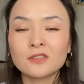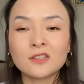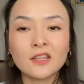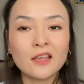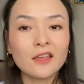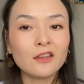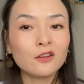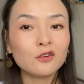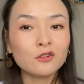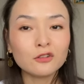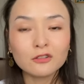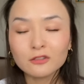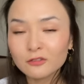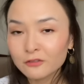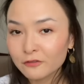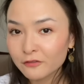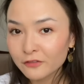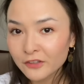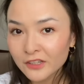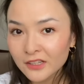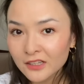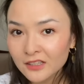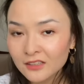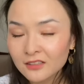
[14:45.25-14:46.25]
they could
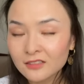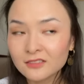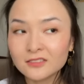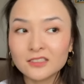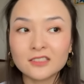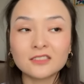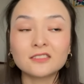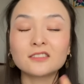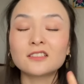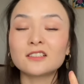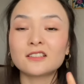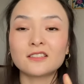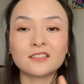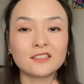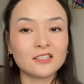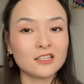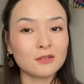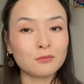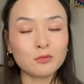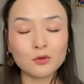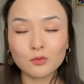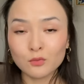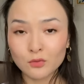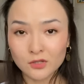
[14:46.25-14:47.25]
feel that the
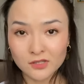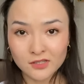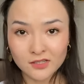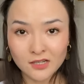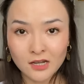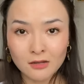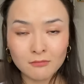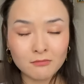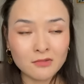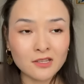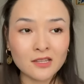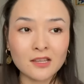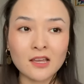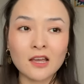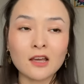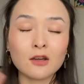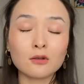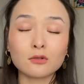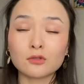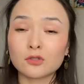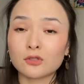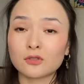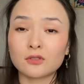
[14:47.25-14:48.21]
sebum was coming out,